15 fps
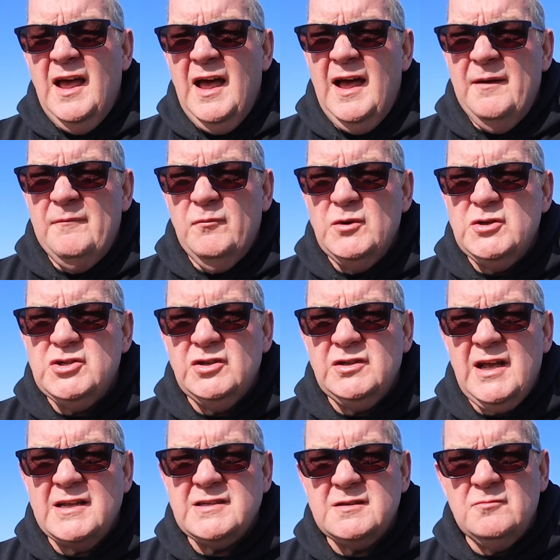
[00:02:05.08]
and we should
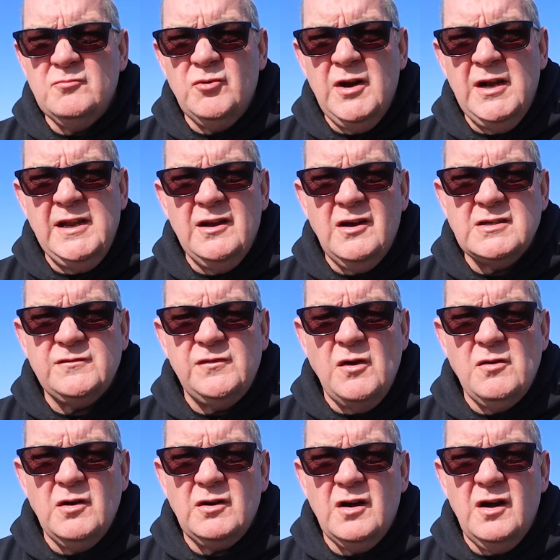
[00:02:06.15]
get some really nice
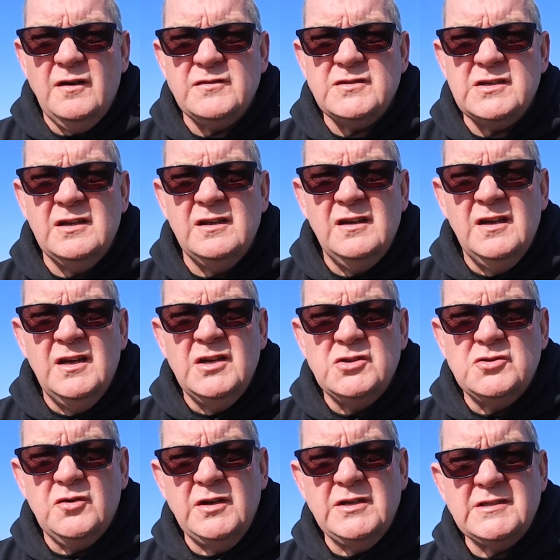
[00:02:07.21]
photographs
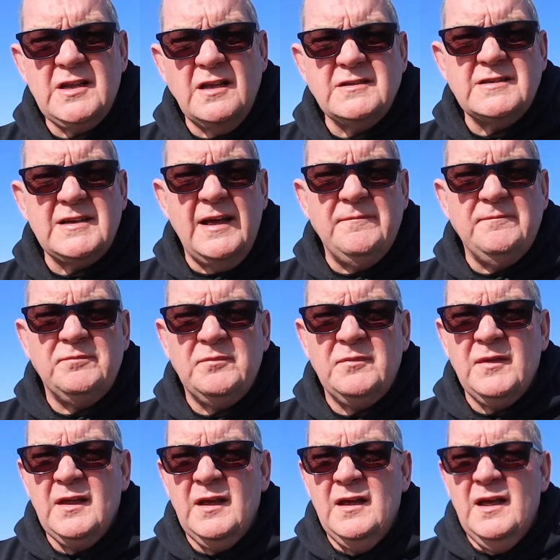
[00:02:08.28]
during sunset.
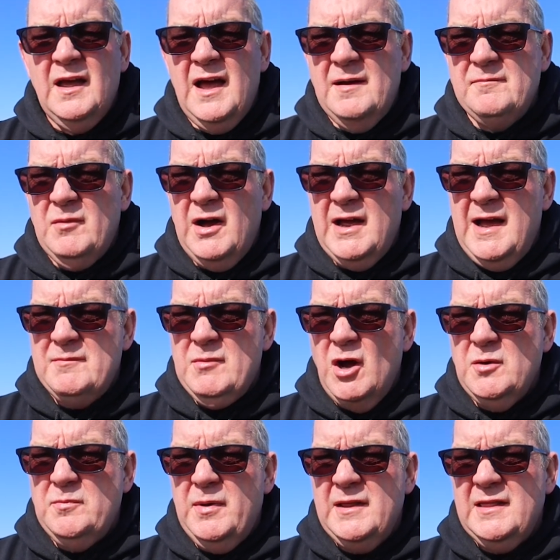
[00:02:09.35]
I am
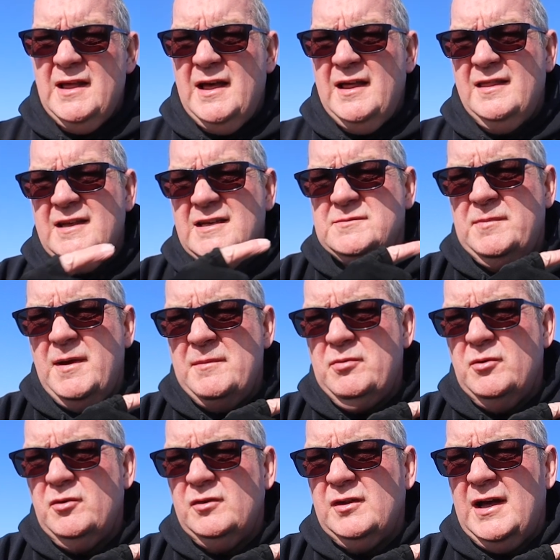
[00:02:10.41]
hoping that these
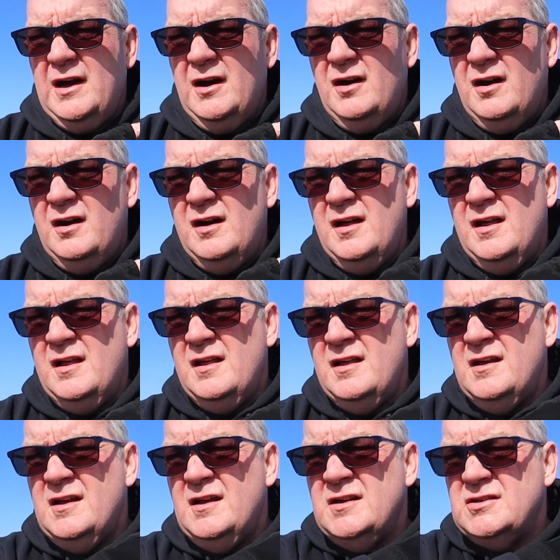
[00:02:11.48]
people that are
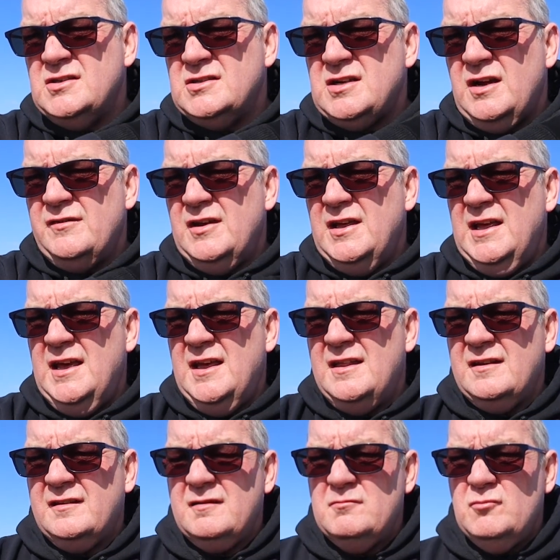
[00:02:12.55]
just over here,
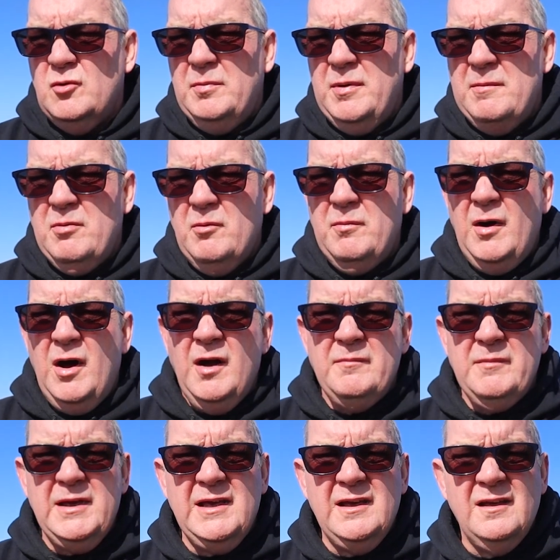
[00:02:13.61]
there's some more people
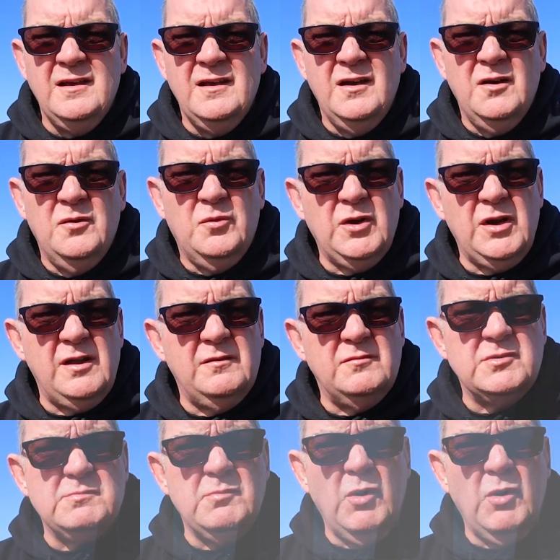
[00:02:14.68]
behind me, one of them's